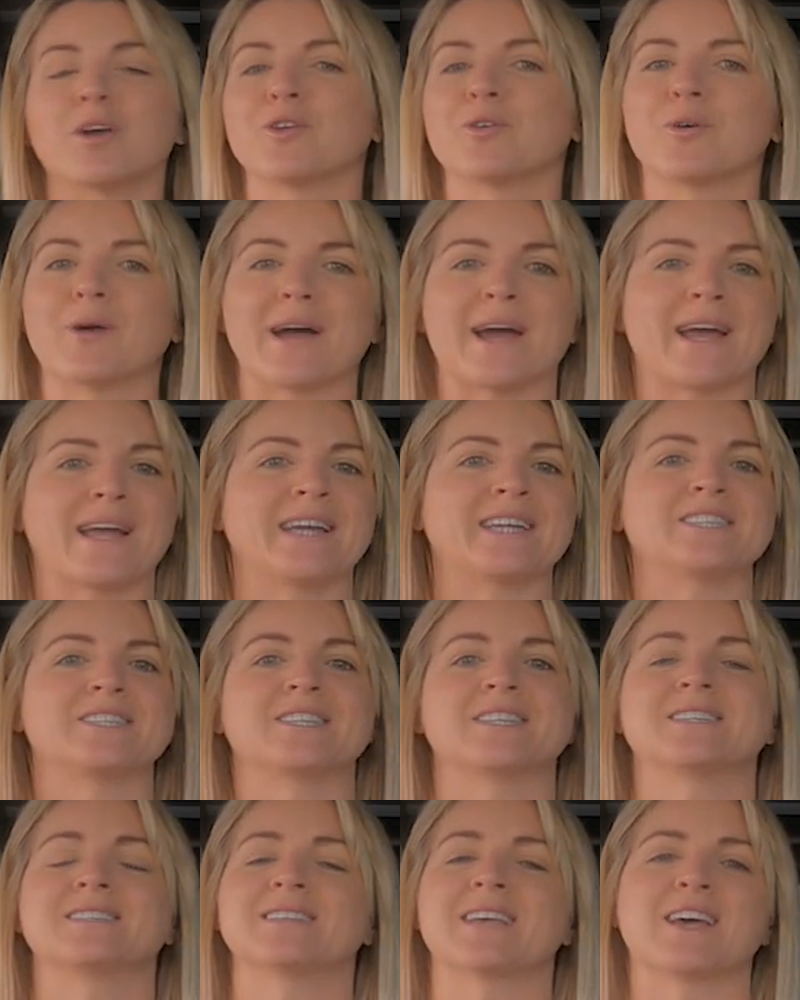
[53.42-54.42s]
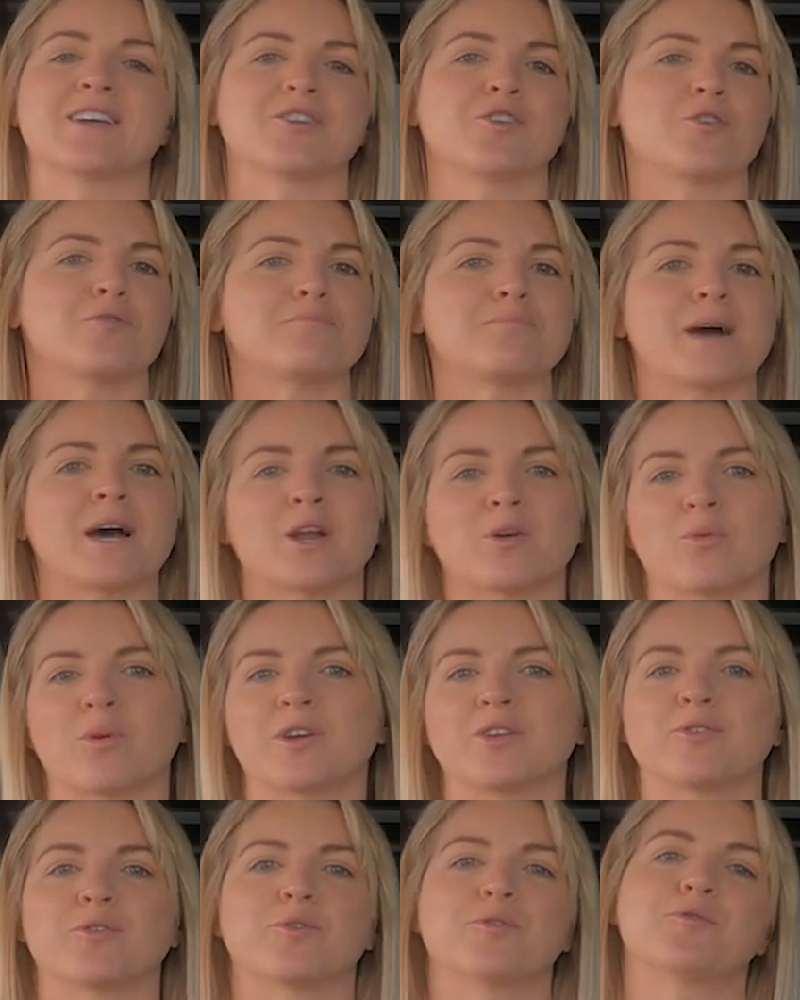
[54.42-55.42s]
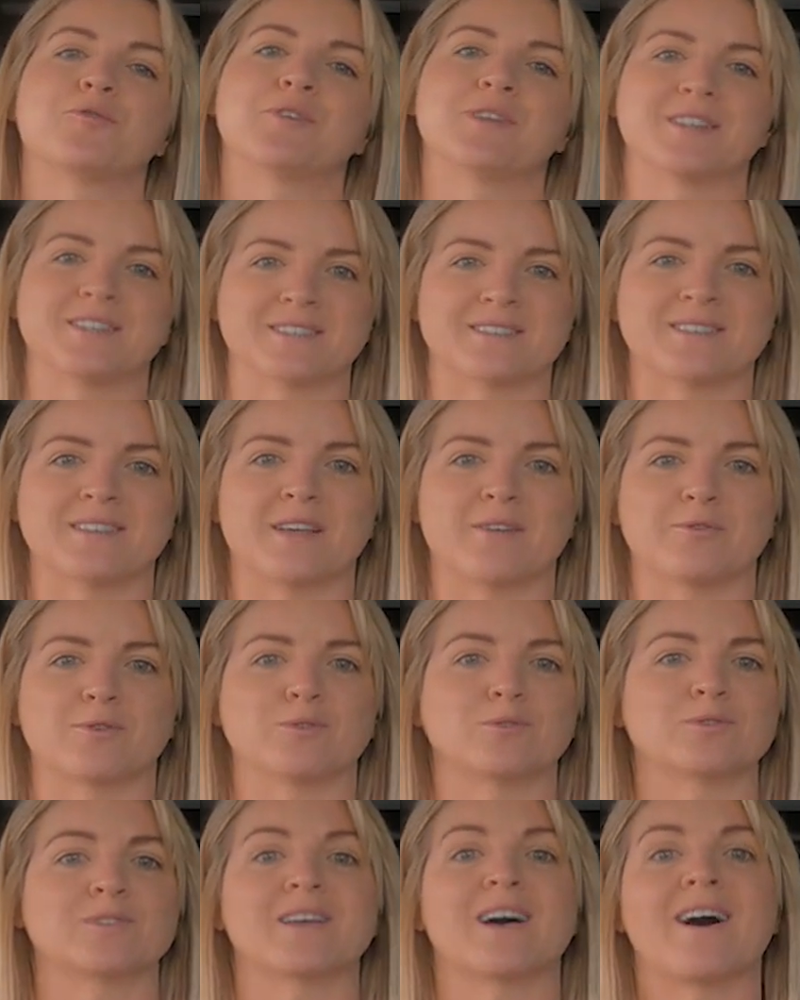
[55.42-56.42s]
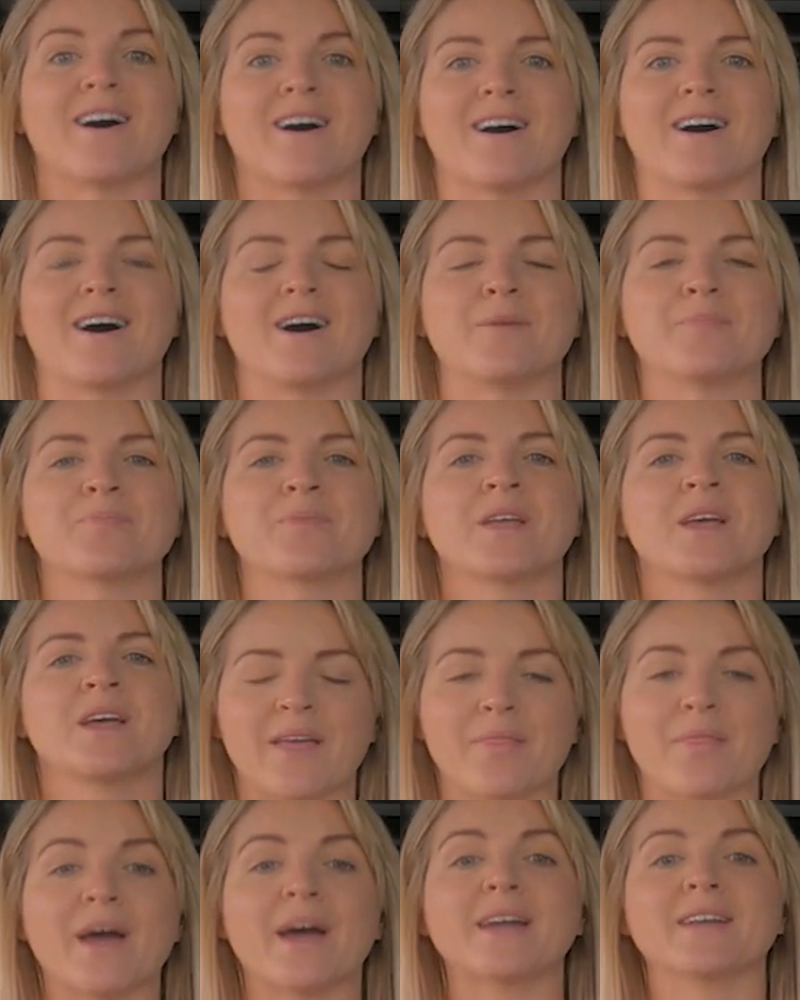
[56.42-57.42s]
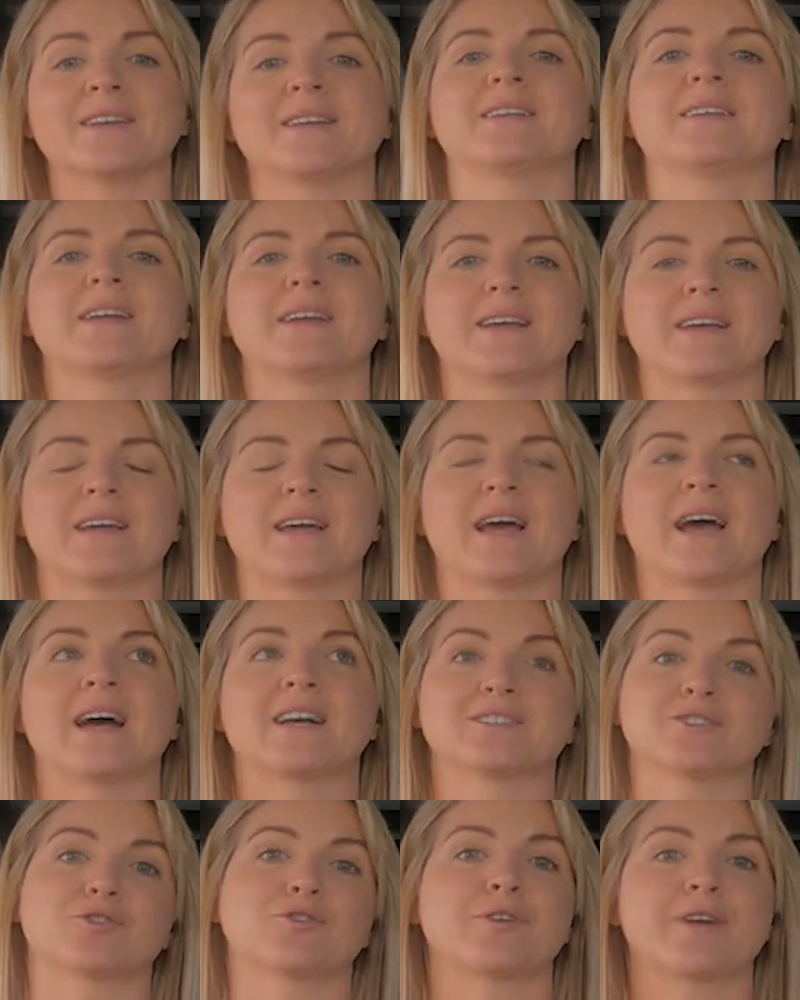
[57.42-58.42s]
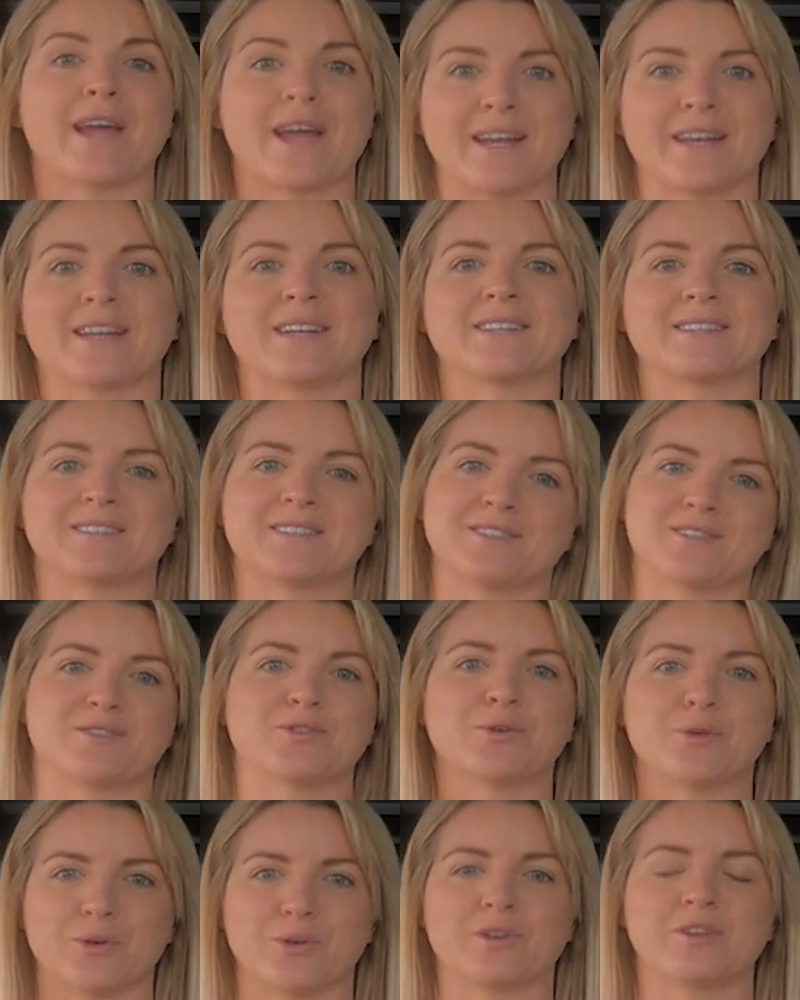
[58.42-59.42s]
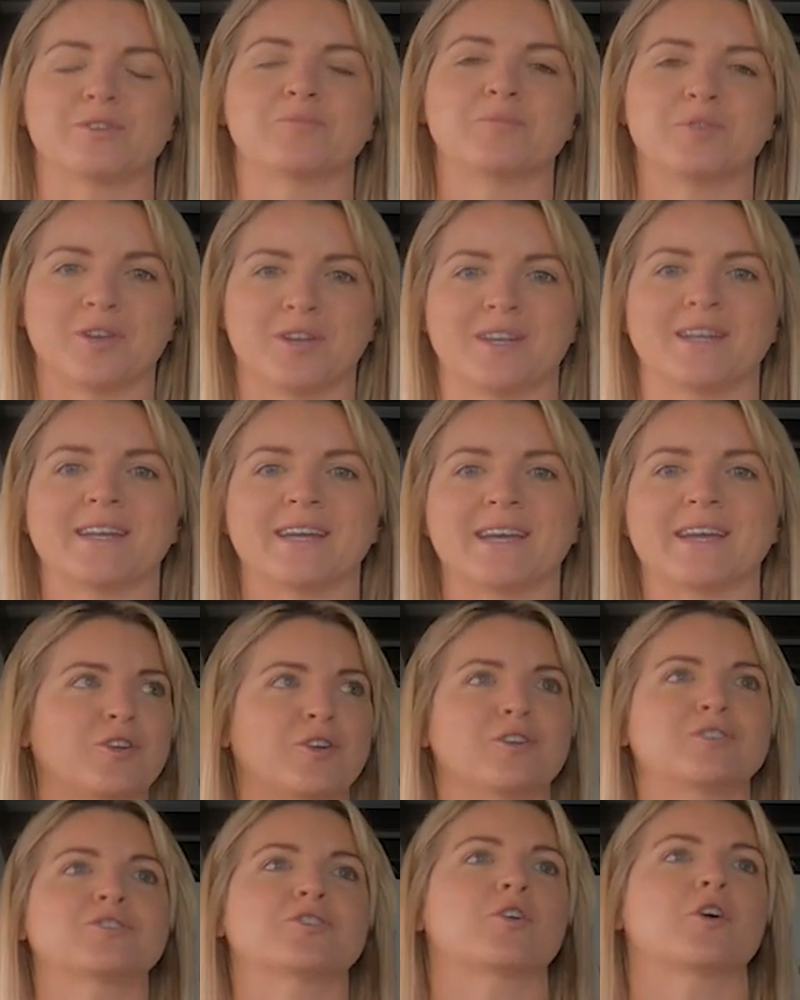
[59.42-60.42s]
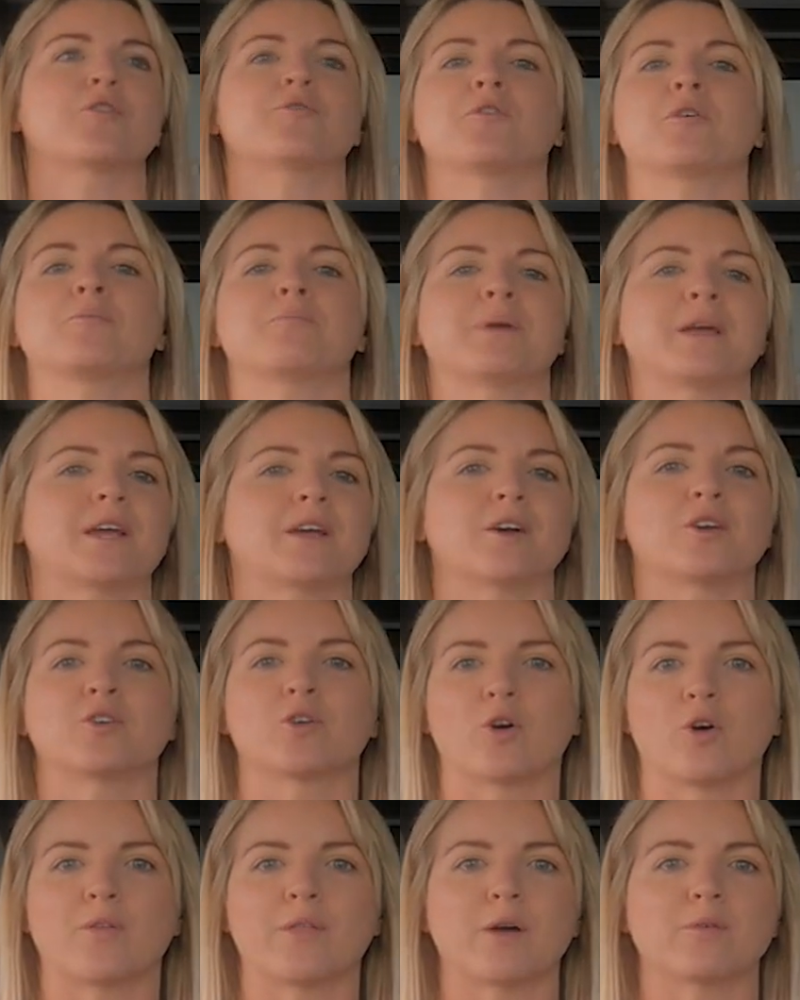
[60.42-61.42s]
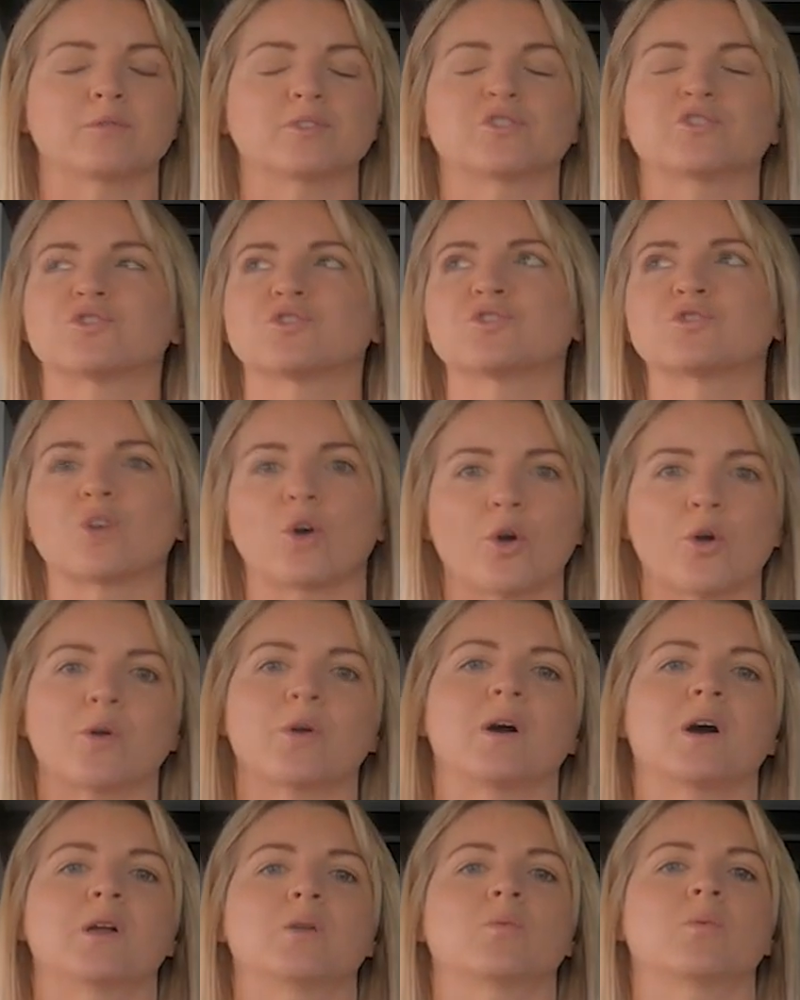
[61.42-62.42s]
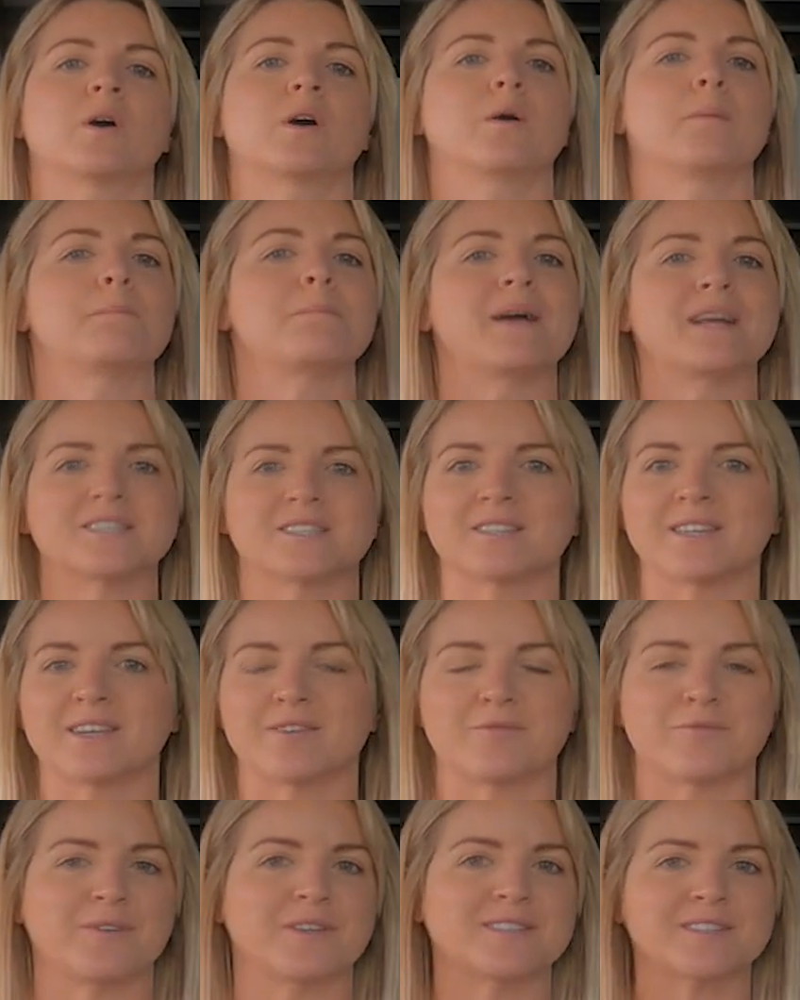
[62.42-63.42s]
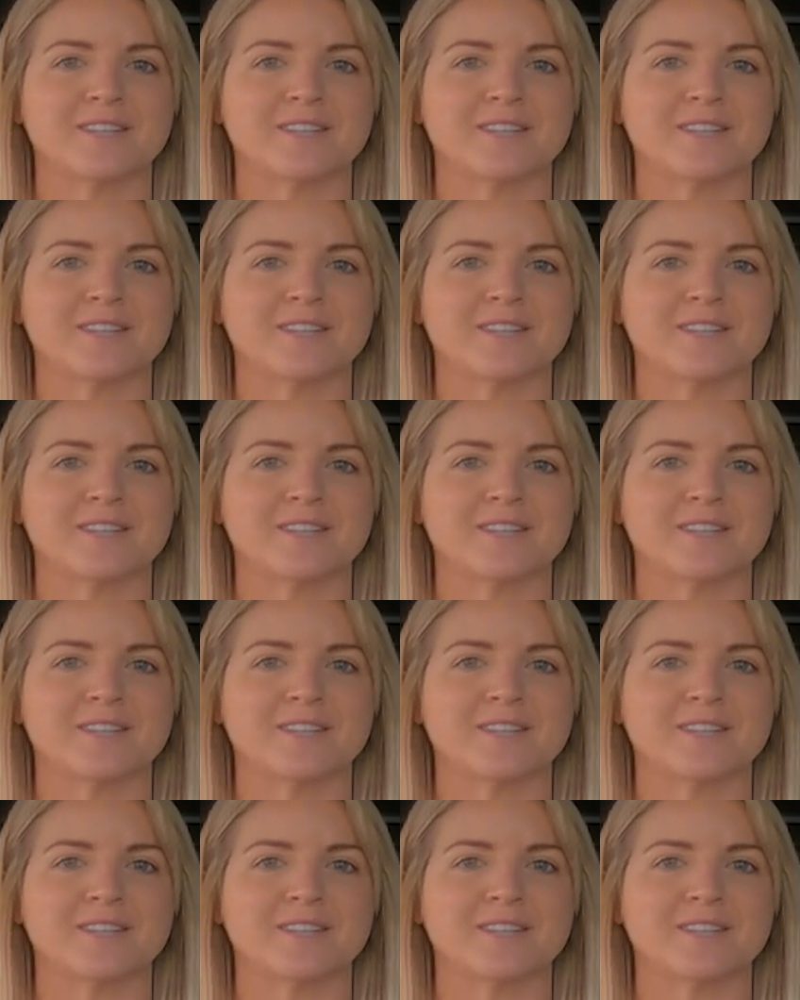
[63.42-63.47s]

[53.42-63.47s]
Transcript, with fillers: what your age is and no matter what your fitness levels are. And that has created a sisterhood community. You know, to go from being a girl that was so unwell mentally and